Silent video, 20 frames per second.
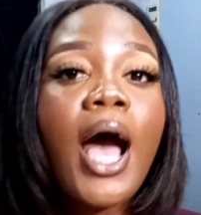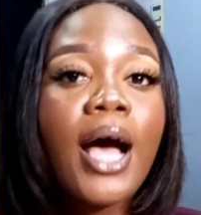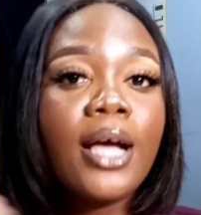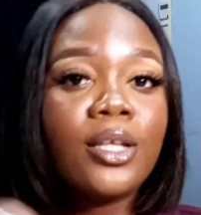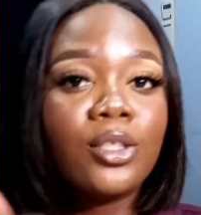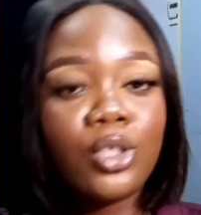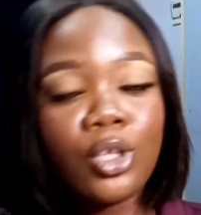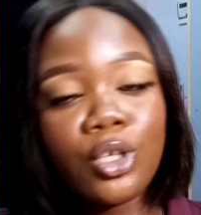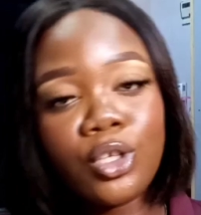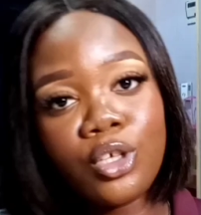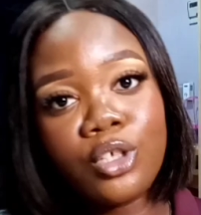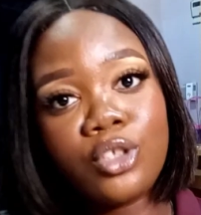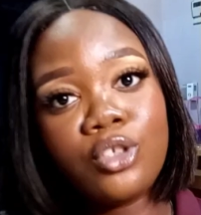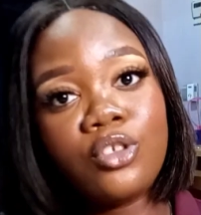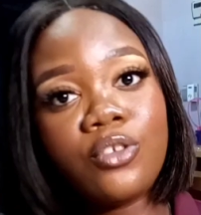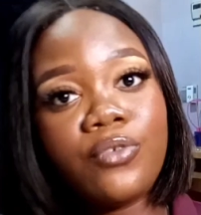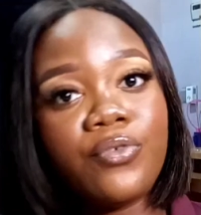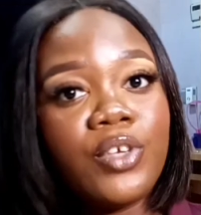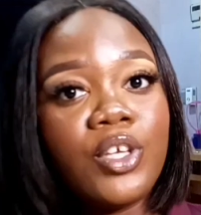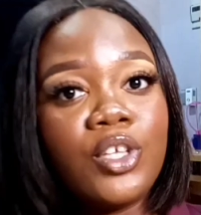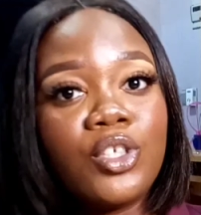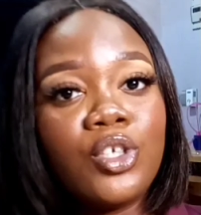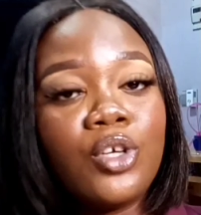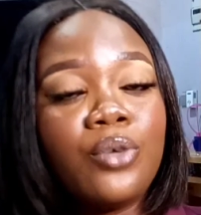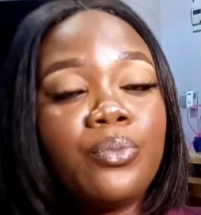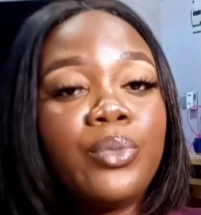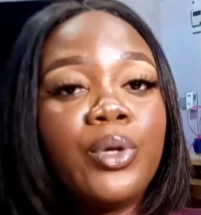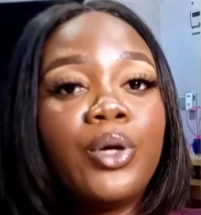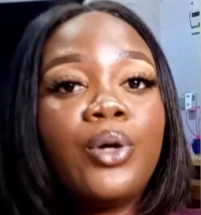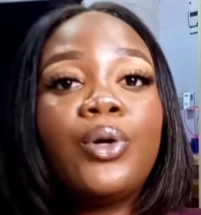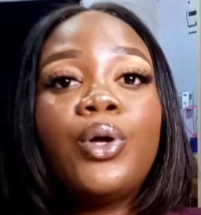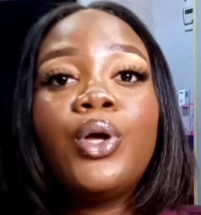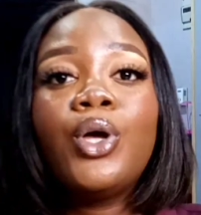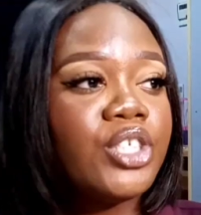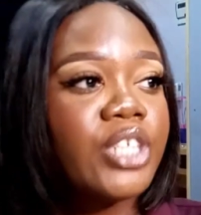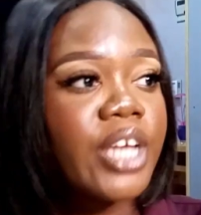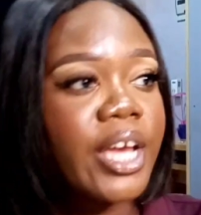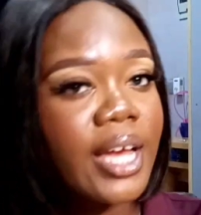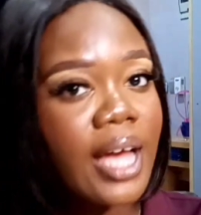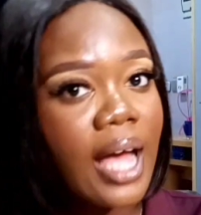and turn on notification bell.
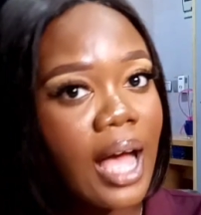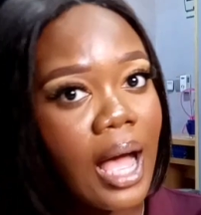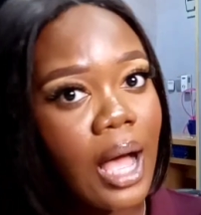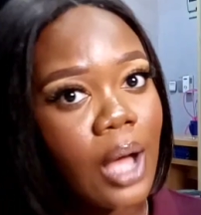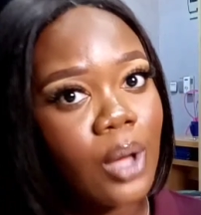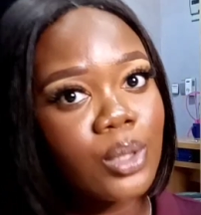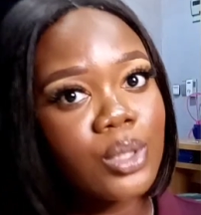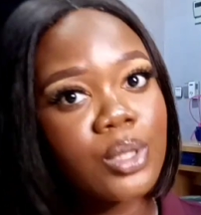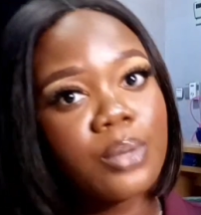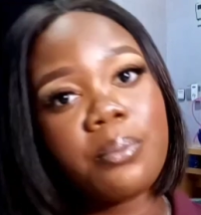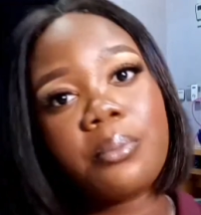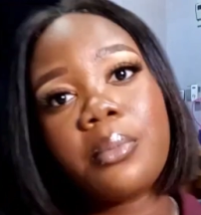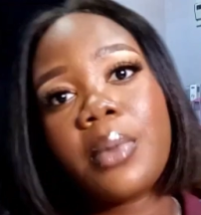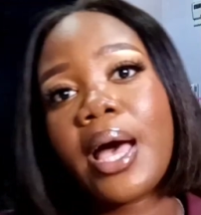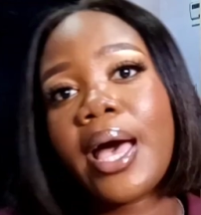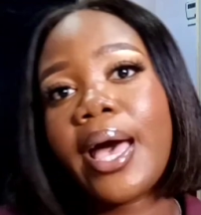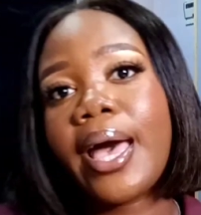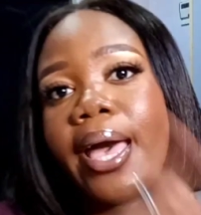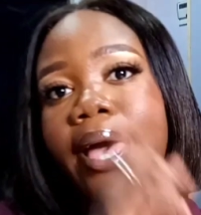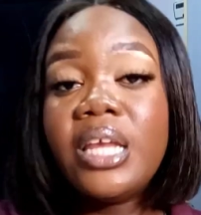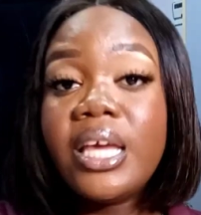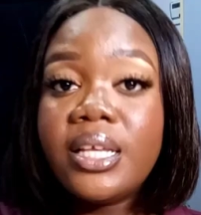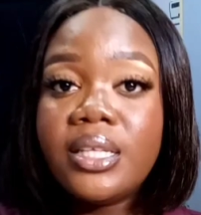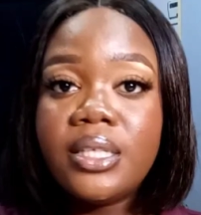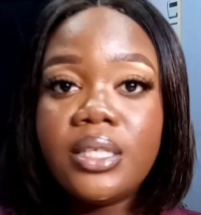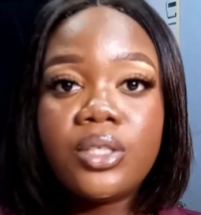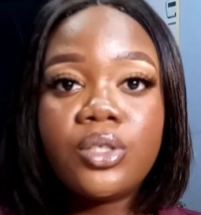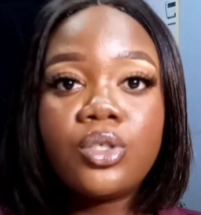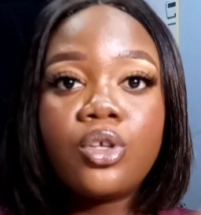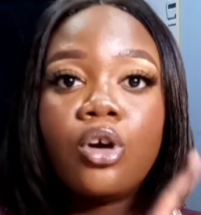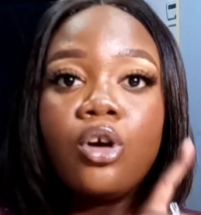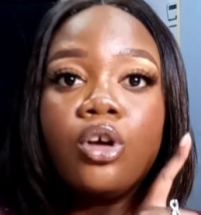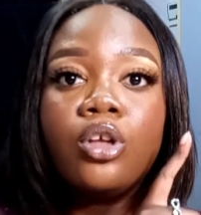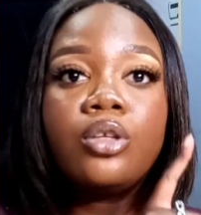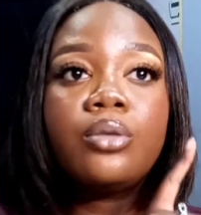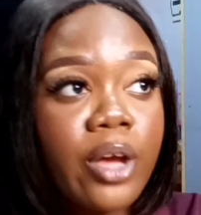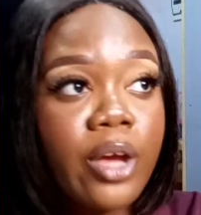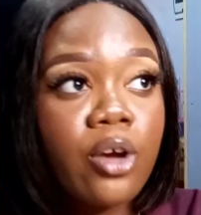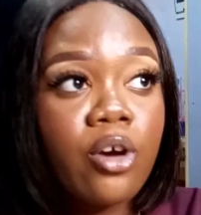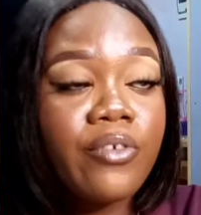Check out my playlist
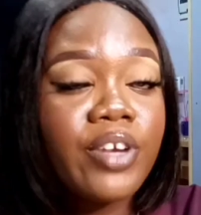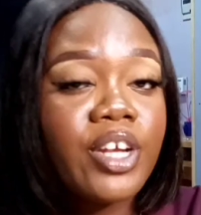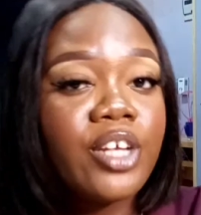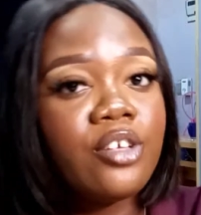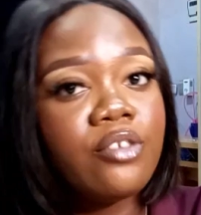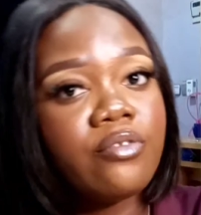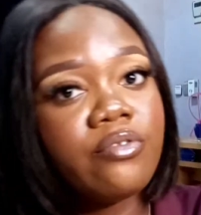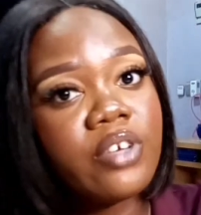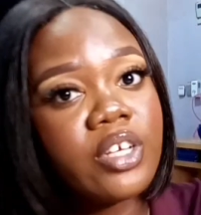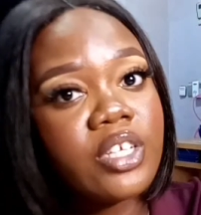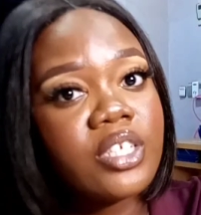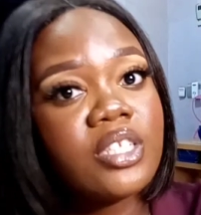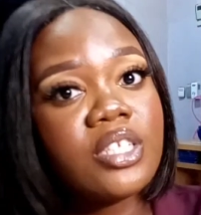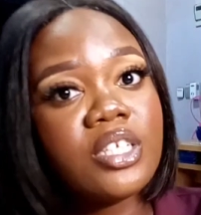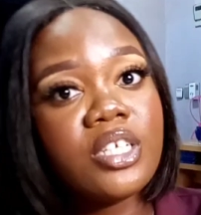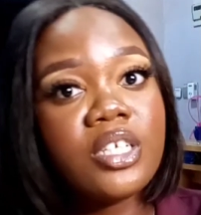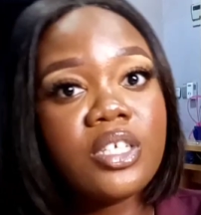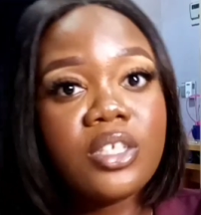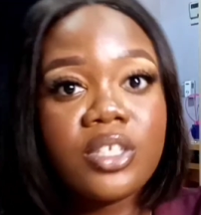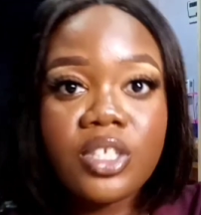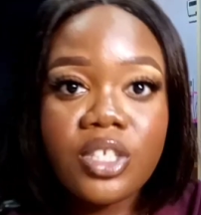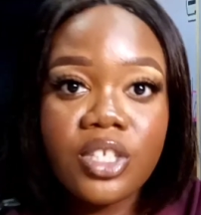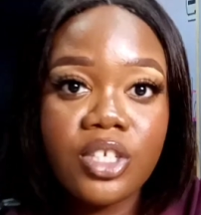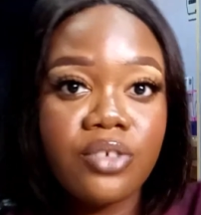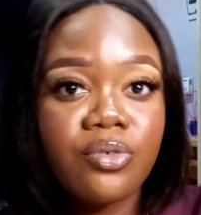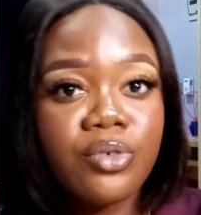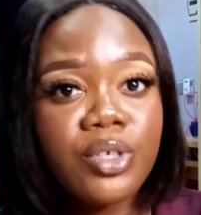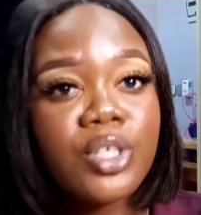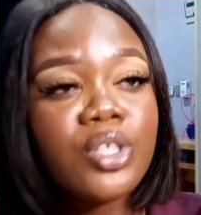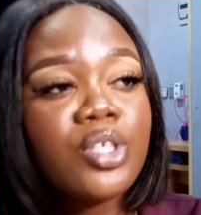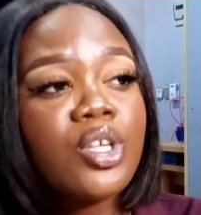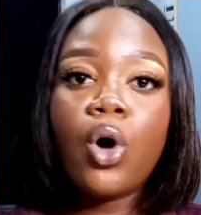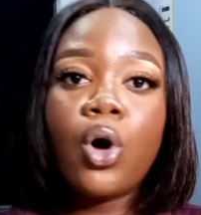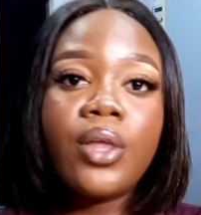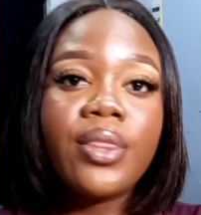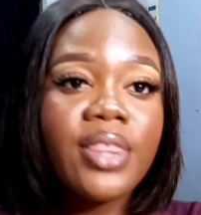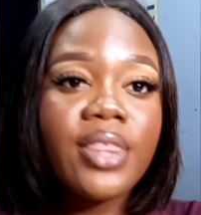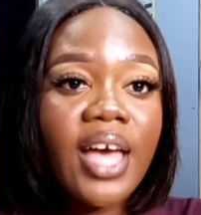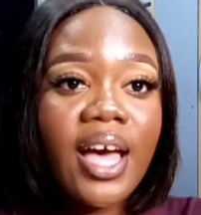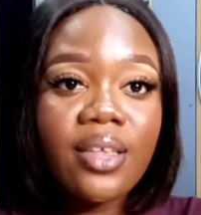on my Cover University series.
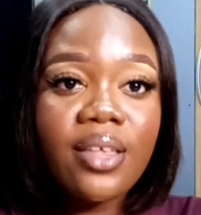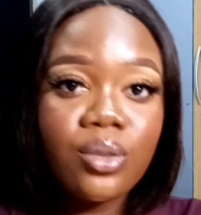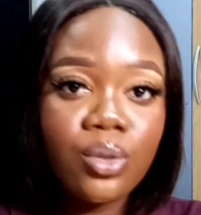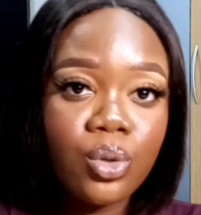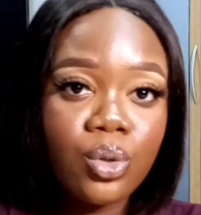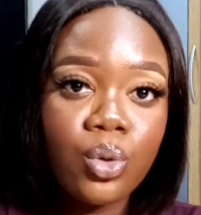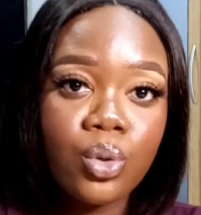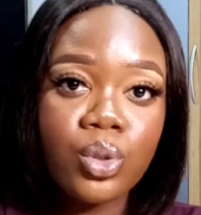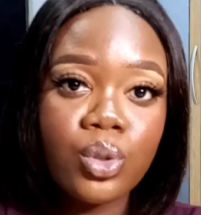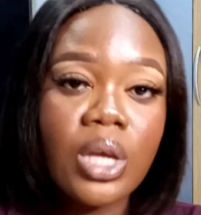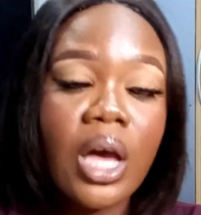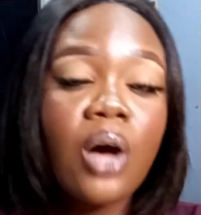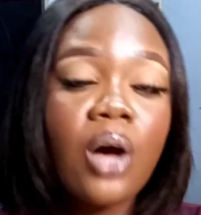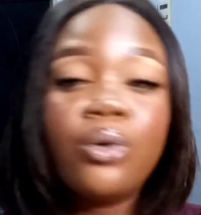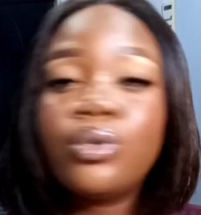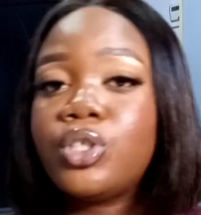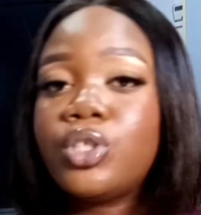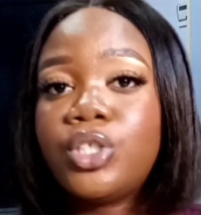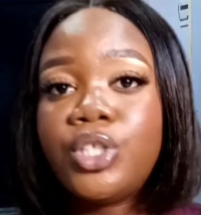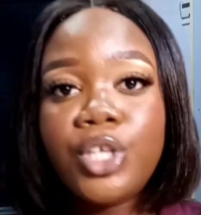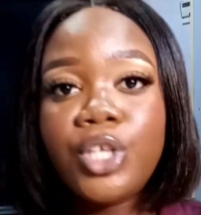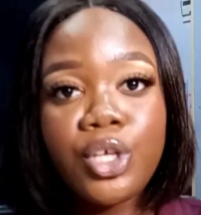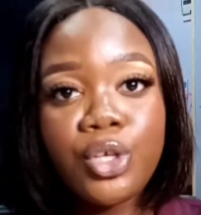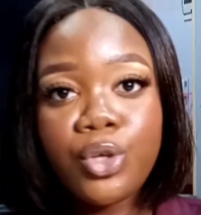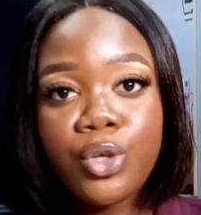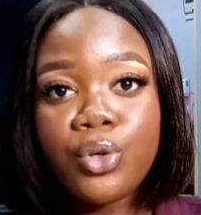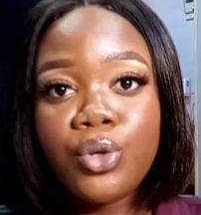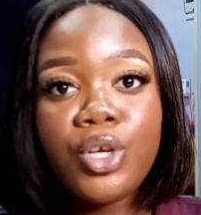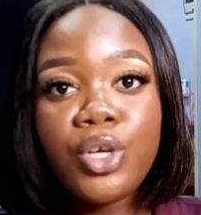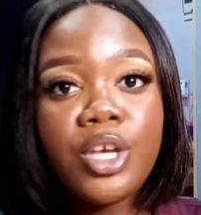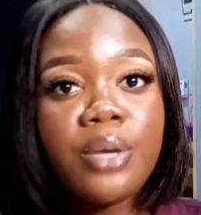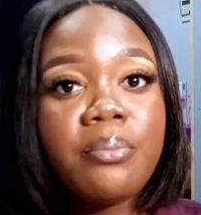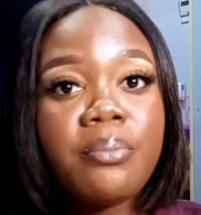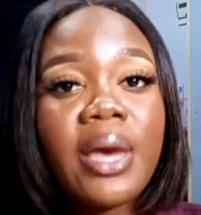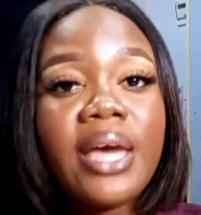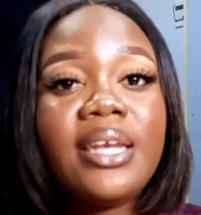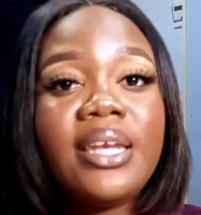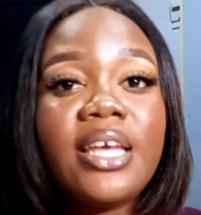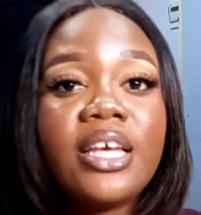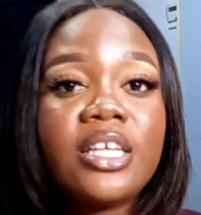On that note, I will see you in
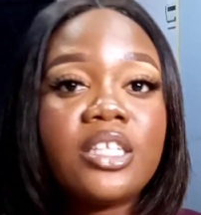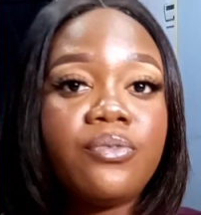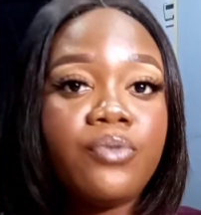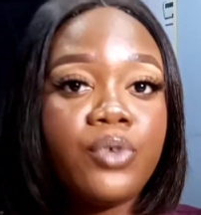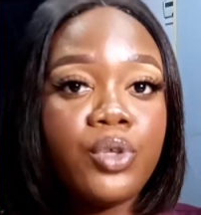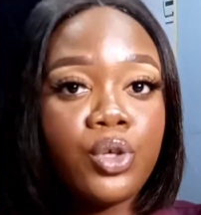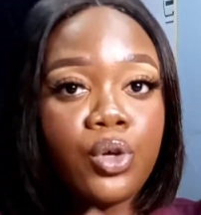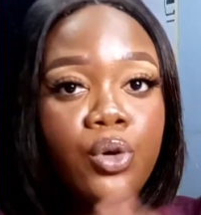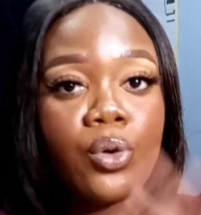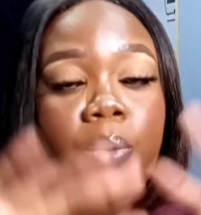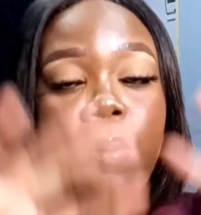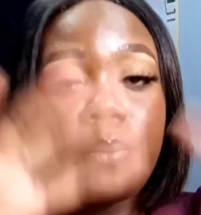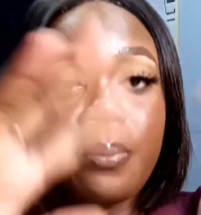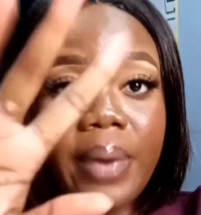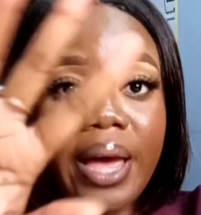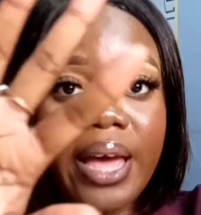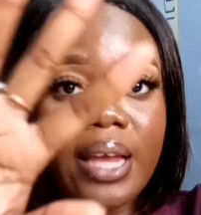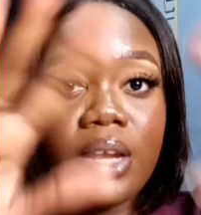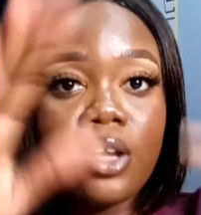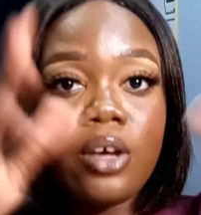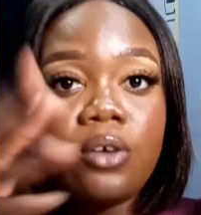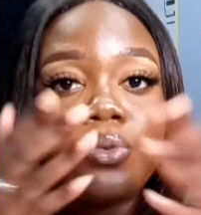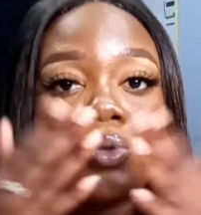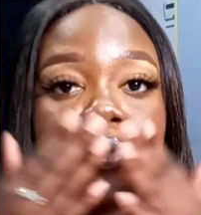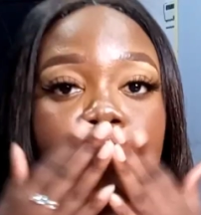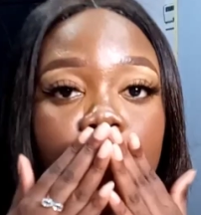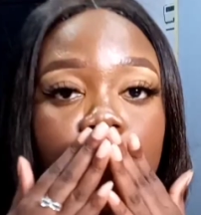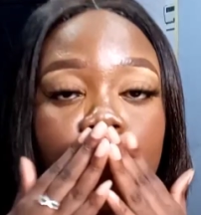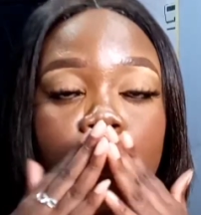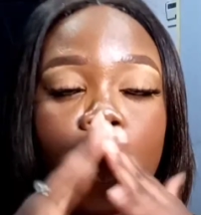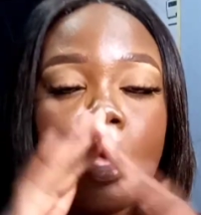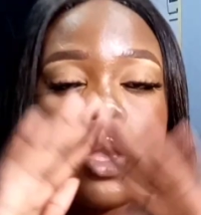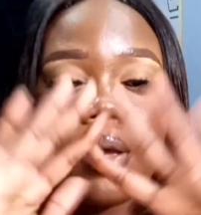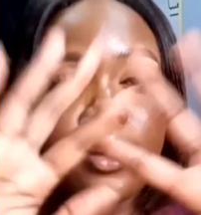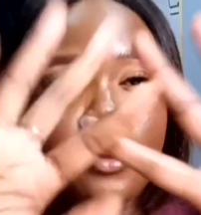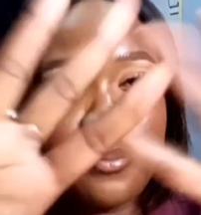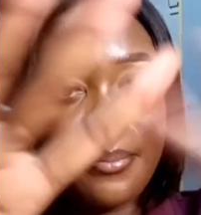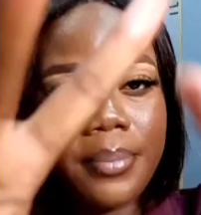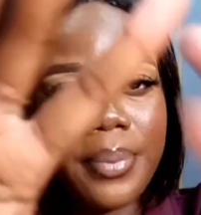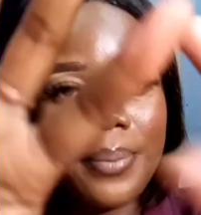my next video. Bye loves.
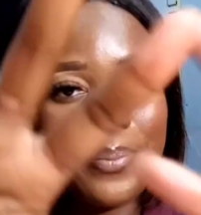Bye